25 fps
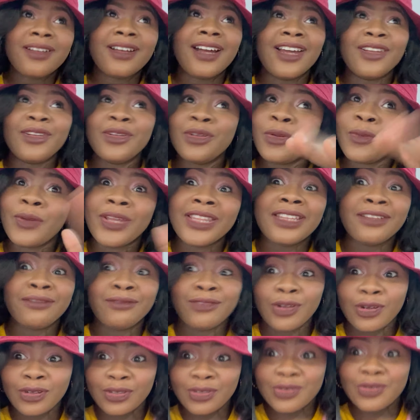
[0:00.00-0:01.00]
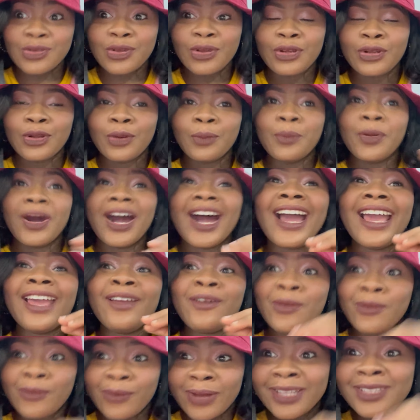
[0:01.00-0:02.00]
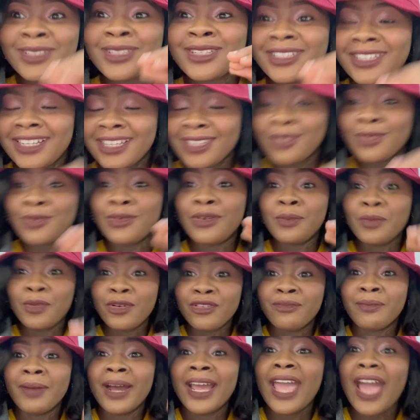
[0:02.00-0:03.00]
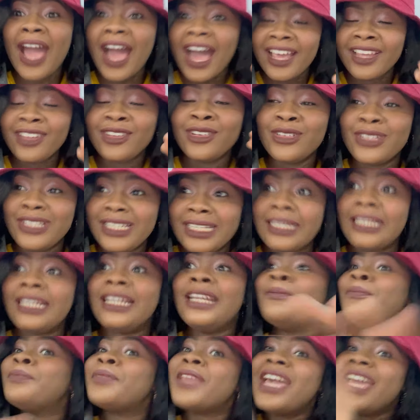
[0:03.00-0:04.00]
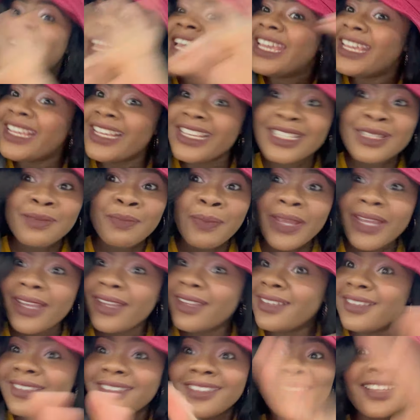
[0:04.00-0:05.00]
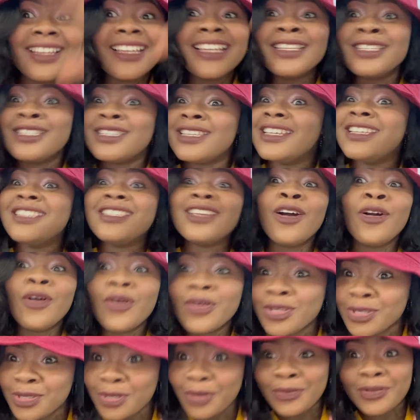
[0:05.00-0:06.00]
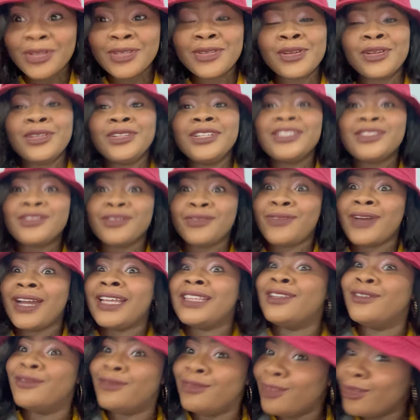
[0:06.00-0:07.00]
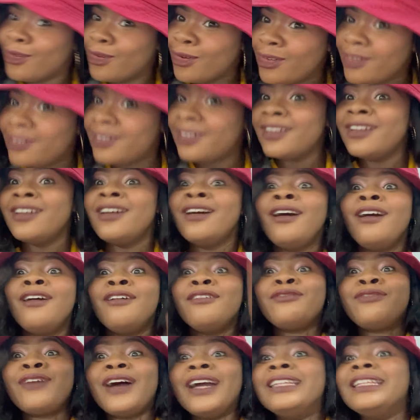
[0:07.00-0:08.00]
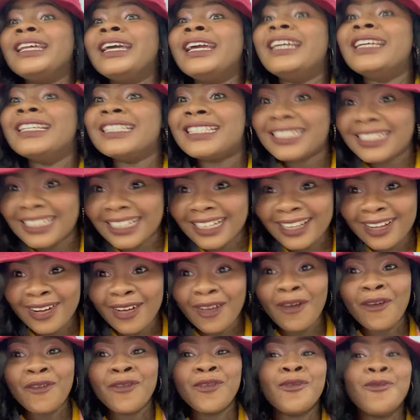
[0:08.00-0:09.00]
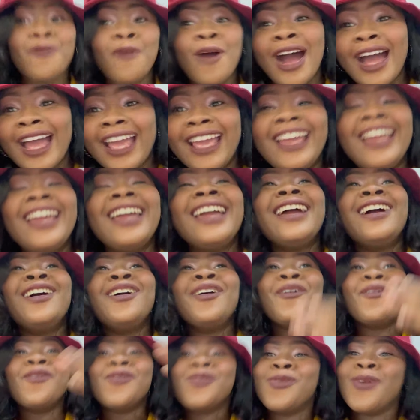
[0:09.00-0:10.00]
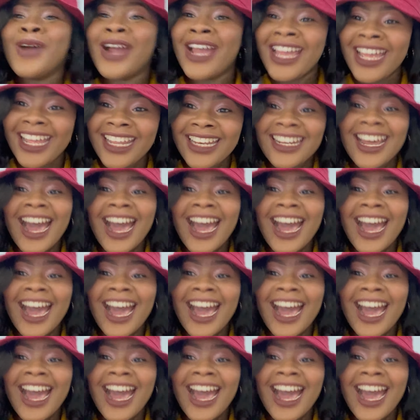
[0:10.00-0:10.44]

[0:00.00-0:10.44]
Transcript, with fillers: I don't know when the vlog is going up, but I went today to remove my IUD. It's been is is a whole story, so you need to find the vlog, find the history of why, when,